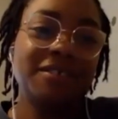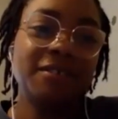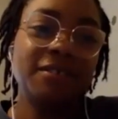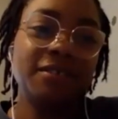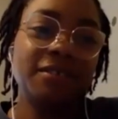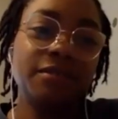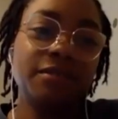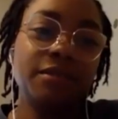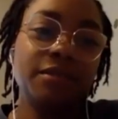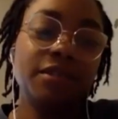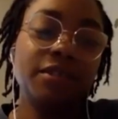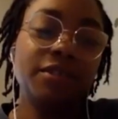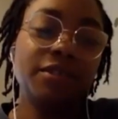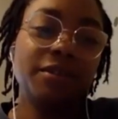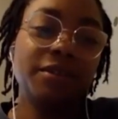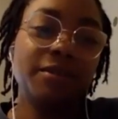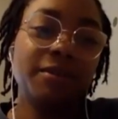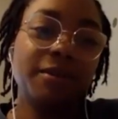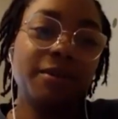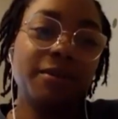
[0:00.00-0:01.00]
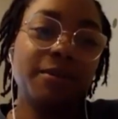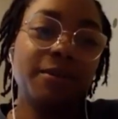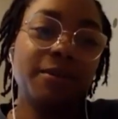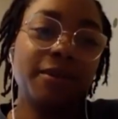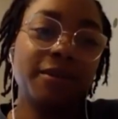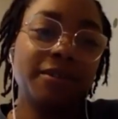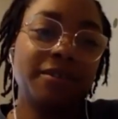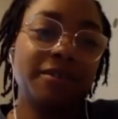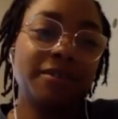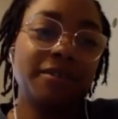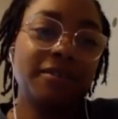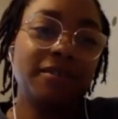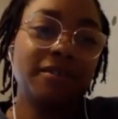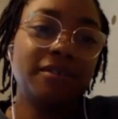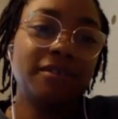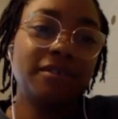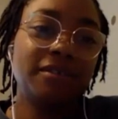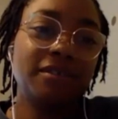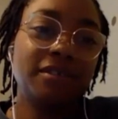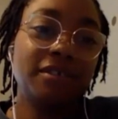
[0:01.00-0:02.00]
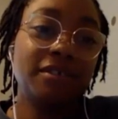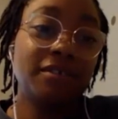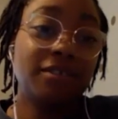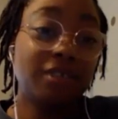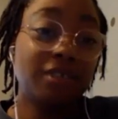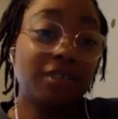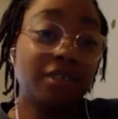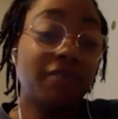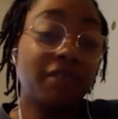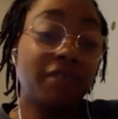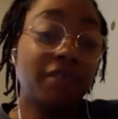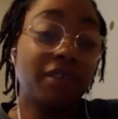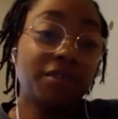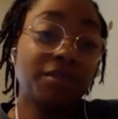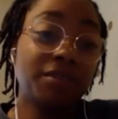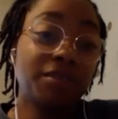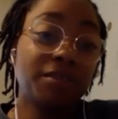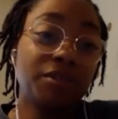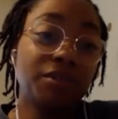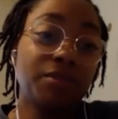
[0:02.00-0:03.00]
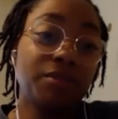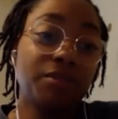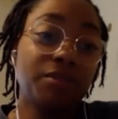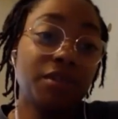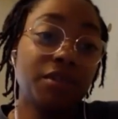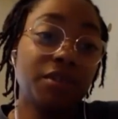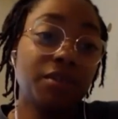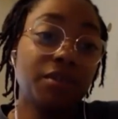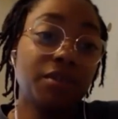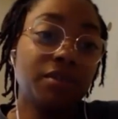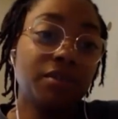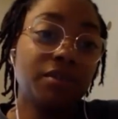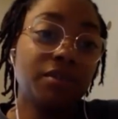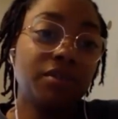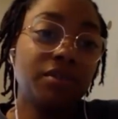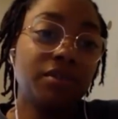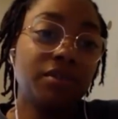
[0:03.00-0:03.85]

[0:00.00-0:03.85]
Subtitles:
So we can do it one-on-one, if that's what you want to do.